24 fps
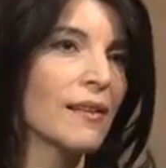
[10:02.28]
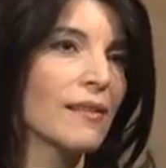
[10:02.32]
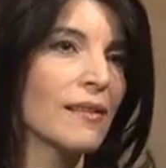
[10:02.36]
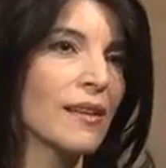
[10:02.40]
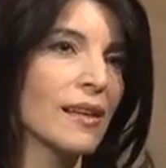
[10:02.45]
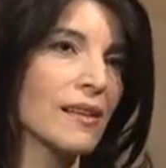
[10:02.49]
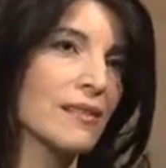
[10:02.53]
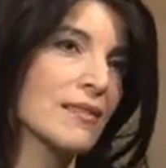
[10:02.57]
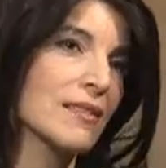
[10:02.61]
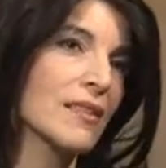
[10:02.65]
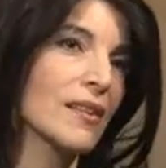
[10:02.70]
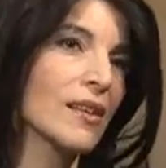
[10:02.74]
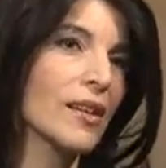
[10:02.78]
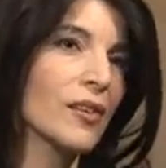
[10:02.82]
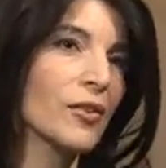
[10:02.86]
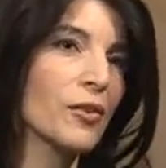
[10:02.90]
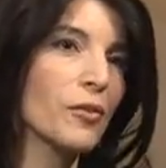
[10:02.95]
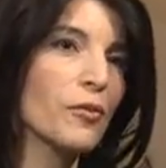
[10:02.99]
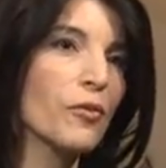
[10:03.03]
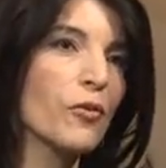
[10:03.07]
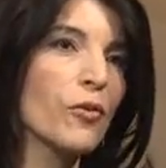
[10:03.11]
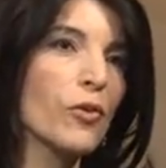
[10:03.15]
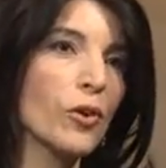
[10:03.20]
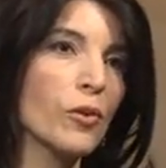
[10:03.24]
that's
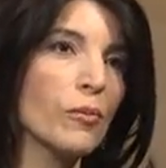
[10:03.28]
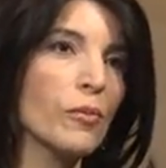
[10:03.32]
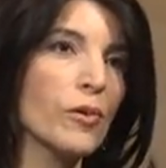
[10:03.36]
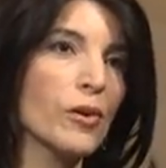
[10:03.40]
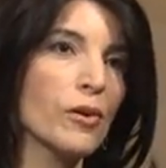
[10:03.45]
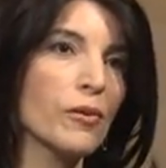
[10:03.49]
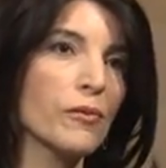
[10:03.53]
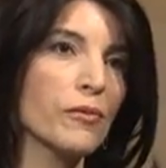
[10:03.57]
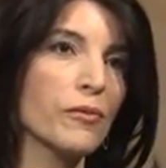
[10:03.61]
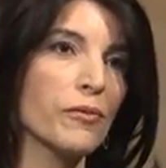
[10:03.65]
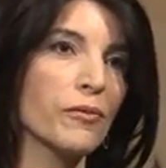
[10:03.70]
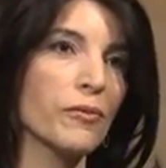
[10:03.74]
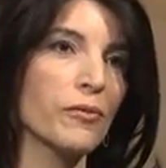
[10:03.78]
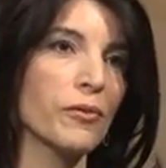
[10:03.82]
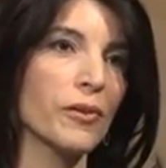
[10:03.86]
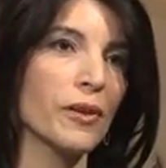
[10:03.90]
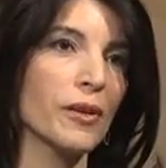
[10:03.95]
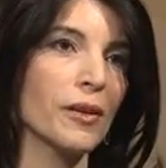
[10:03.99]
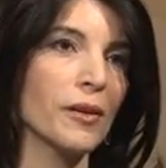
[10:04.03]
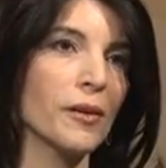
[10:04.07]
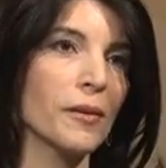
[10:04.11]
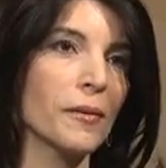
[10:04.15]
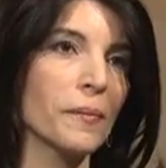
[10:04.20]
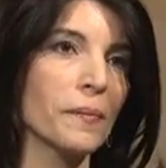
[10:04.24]
another form of
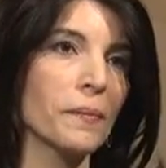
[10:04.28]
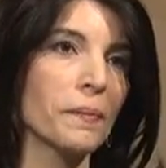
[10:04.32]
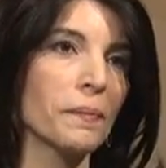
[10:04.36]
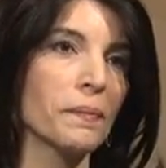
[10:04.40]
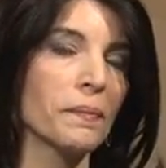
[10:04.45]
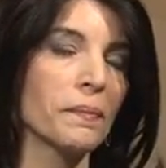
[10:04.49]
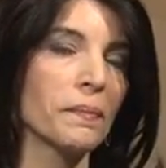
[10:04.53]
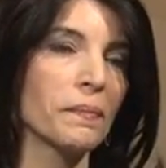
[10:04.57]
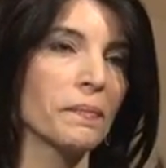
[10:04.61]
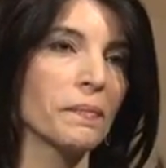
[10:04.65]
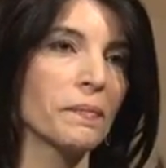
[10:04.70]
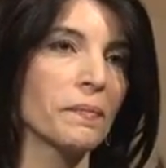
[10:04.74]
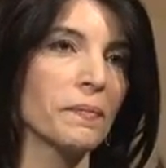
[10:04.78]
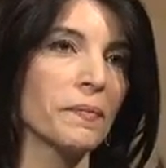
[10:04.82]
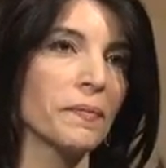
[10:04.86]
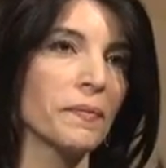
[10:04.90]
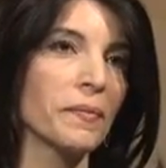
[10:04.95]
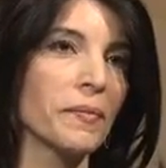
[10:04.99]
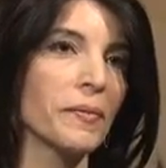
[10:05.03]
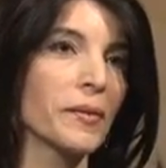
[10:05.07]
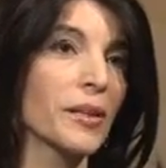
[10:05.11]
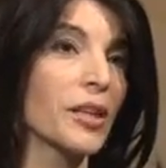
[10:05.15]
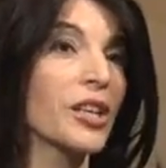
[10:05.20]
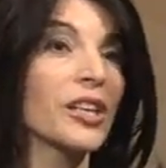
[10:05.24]

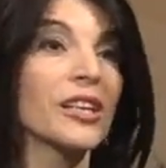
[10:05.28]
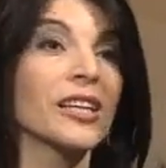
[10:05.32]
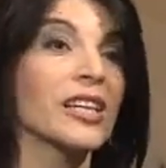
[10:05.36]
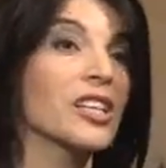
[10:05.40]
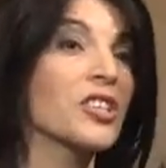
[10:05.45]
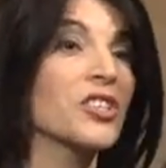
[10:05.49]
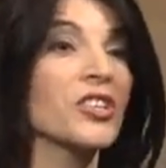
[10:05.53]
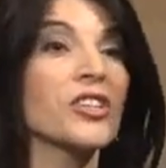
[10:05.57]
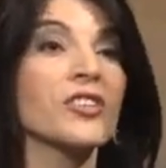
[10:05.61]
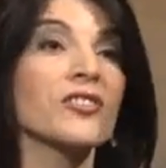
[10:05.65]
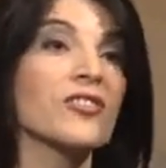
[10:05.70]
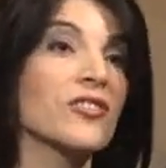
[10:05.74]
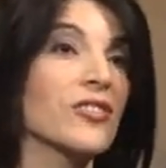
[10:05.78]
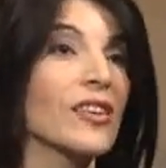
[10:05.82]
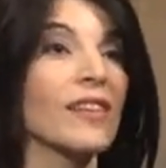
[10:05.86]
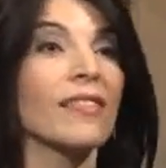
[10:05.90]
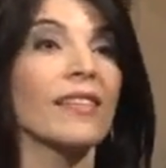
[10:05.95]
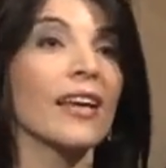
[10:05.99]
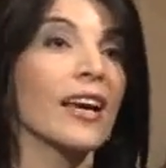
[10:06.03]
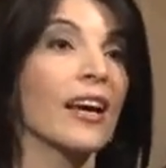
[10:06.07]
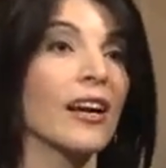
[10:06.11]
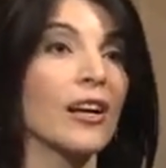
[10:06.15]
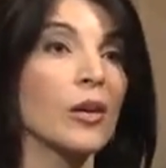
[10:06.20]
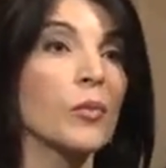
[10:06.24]
conditions
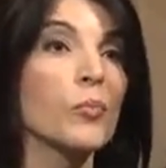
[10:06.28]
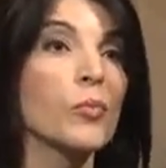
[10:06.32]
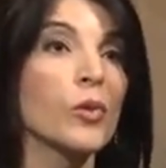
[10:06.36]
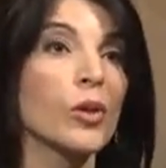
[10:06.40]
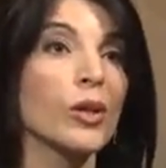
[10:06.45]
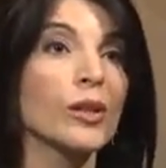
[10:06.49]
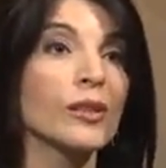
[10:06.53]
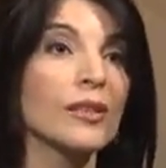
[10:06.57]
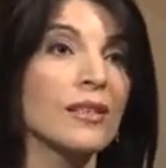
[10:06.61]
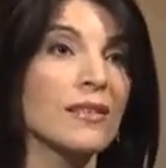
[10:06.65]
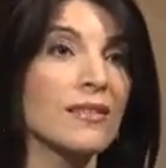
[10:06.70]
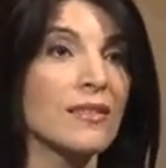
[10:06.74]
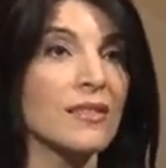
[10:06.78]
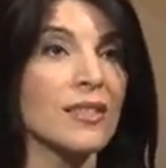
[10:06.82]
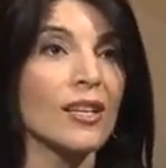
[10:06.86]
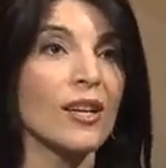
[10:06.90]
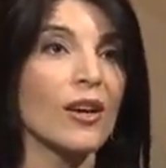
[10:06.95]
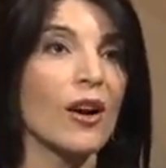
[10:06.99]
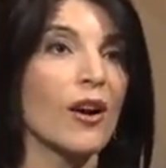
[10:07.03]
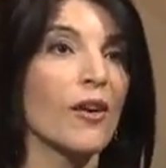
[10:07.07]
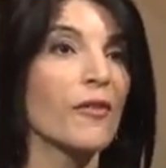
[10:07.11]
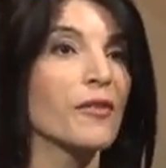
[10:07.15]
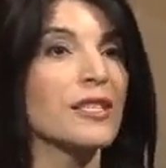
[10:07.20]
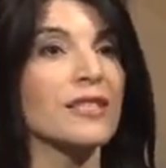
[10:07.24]
that the Arab world is
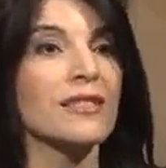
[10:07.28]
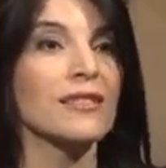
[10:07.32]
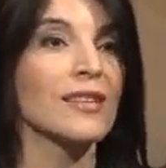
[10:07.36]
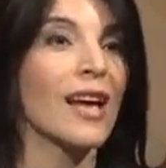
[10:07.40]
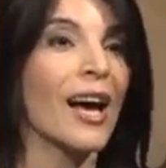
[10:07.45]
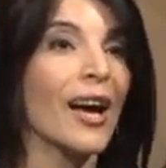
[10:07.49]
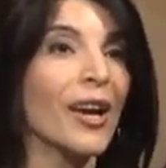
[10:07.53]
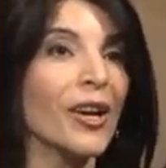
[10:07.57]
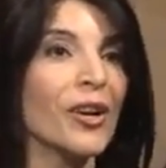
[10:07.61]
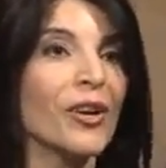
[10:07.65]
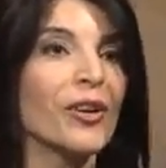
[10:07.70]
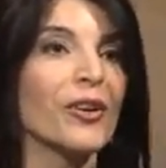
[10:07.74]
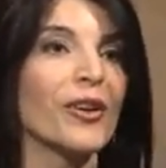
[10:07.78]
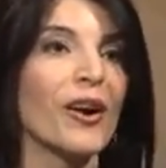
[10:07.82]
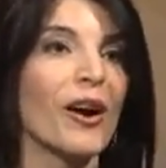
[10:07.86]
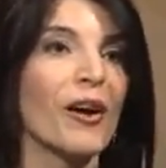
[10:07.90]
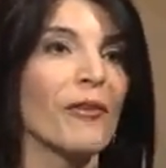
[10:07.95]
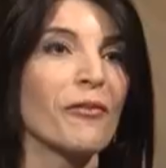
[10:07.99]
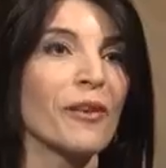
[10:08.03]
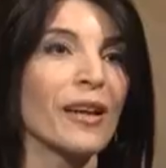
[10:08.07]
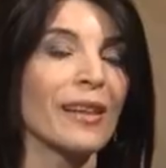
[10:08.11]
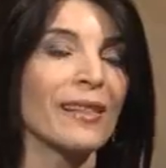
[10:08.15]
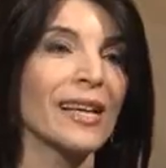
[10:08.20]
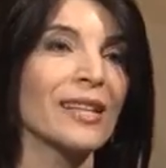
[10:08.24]
sick of, is tired
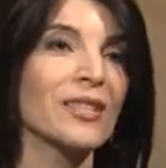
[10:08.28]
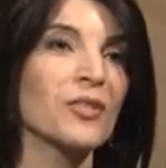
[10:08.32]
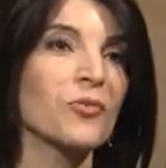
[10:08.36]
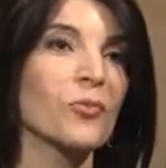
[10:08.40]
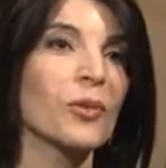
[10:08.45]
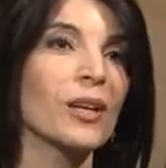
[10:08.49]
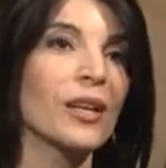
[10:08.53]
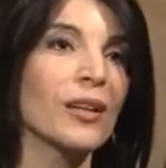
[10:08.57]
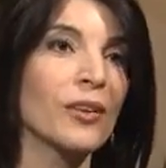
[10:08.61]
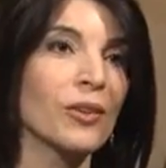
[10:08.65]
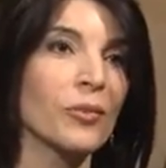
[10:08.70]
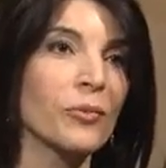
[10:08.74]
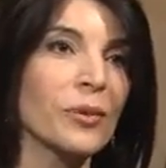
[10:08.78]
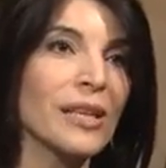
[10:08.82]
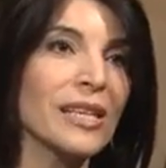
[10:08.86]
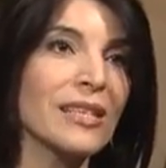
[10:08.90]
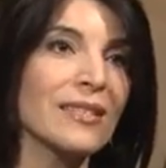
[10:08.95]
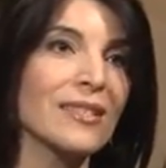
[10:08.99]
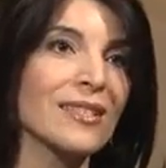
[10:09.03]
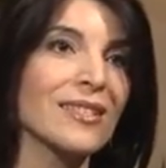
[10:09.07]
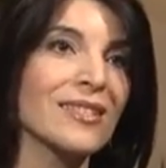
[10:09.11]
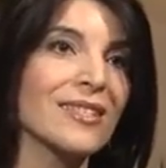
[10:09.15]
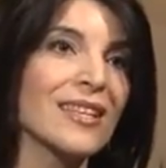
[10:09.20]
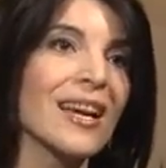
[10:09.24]
of, and that's one of the
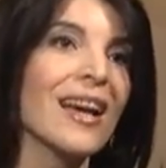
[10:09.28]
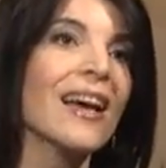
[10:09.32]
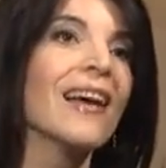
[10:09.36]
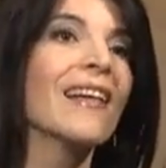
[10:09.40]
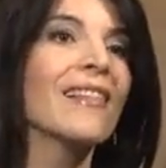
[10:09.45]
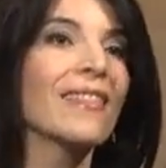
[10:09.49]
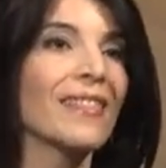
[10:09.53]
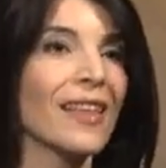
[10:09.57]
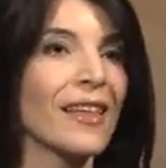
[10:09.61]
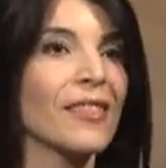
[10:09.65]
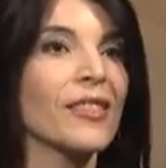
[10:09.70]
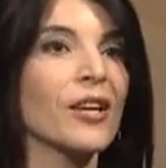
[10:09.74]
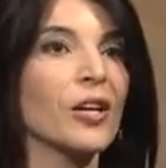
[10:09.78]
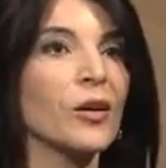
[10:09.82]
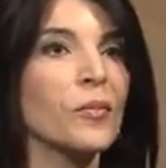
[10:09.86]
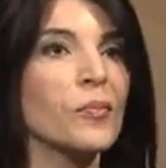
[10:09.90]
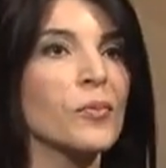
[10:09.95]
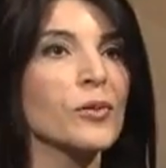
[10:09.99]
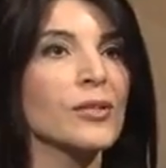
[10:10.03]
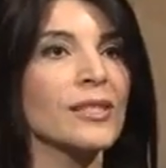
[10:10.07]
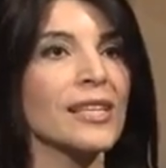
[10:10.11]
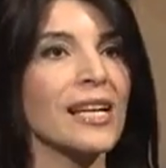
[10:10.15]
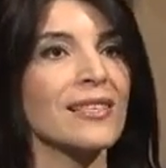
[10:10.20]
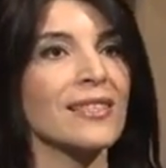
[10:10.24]
reasons that they're
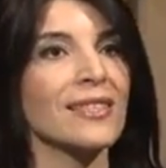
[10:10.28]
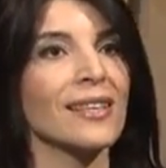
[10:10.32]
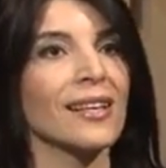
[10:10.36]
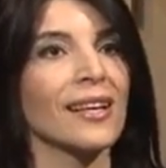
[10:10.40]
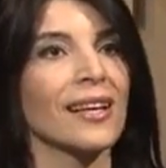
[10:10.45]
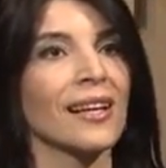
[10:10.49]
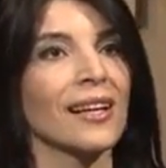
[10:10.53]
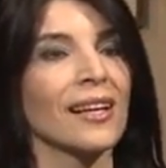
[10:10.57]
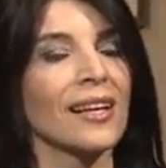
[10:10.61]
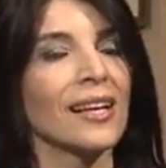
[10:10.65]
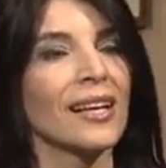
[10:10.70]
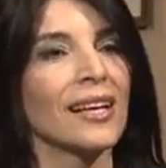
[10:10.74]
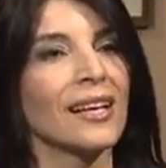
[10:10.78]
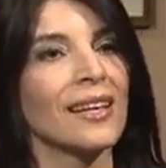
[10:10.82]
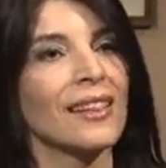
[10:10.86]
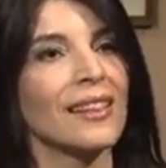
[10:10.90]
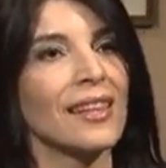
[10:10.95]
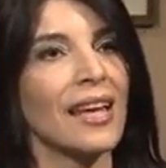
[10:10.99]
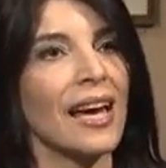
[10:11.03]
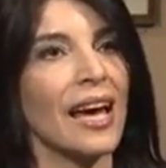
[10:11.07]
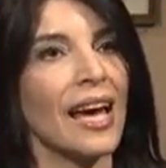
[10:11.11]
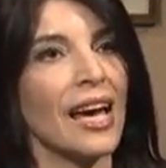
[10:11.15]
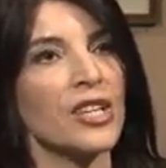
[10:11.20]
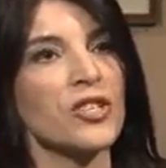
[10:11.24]
protesting
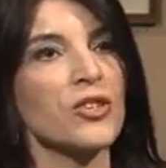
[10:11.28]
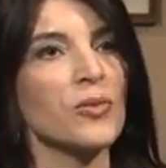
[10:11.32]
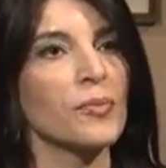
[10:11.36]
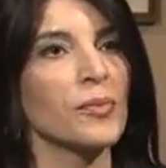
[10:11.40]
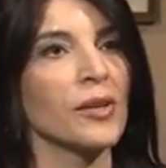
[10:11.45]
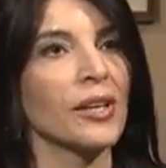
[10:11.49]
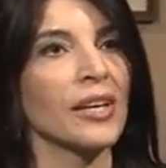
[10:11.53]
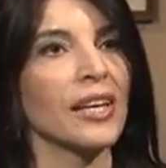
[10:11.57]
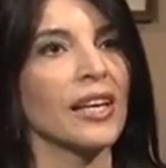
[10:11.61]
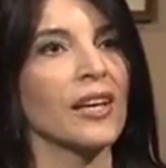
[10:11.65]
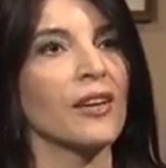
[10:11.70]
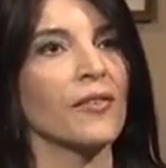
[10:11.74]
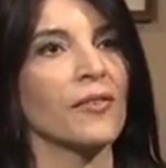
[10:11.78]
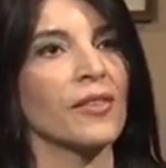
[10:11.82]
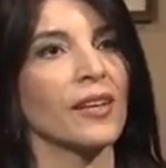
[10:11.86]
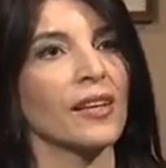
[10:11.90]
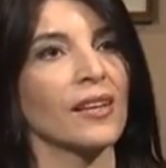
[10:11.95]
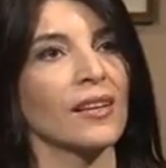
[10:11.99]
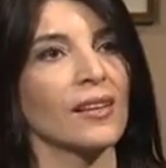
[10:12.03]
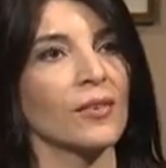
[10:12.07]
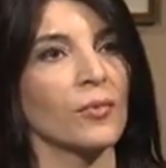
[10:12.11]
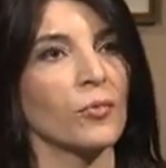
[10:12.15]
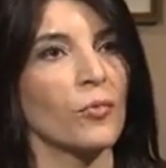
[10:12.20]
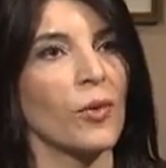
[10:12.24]
the hegemony of
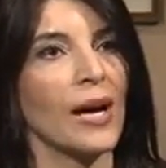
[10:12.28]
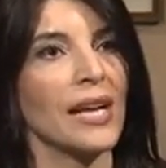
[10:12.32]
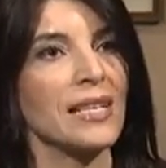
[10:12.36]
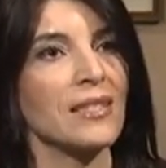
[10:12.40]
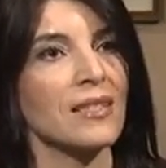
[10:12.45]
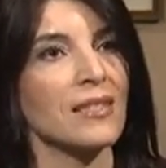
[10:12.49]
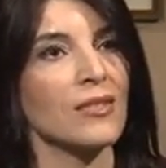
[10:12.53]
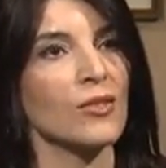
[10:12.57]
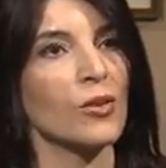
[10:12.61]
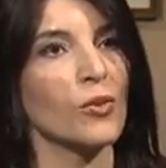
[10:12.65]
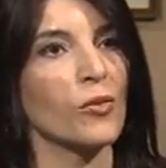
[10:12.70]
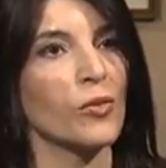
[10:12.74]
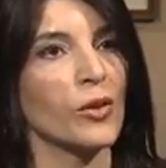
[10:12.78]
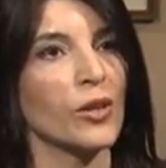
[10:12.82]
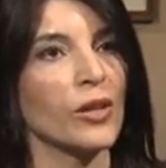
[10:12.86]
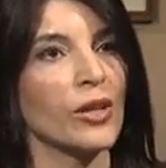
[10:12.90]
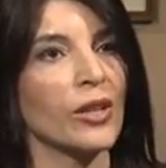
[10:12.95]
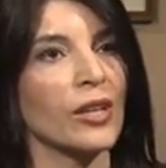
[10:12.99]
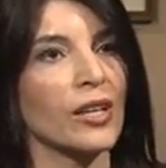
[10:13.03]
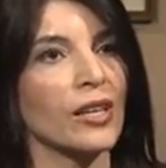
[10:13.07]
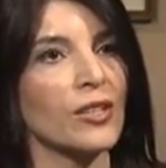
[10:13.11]
the West over their